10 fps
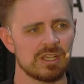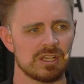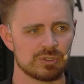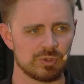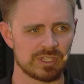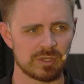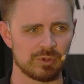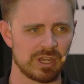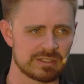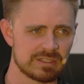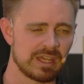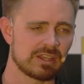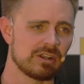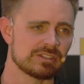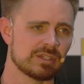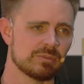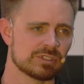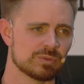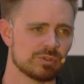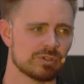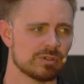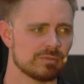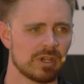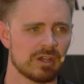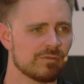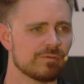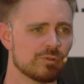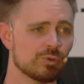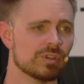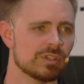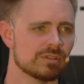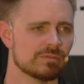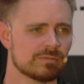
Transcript: So we can get brands into that content much more fluidly.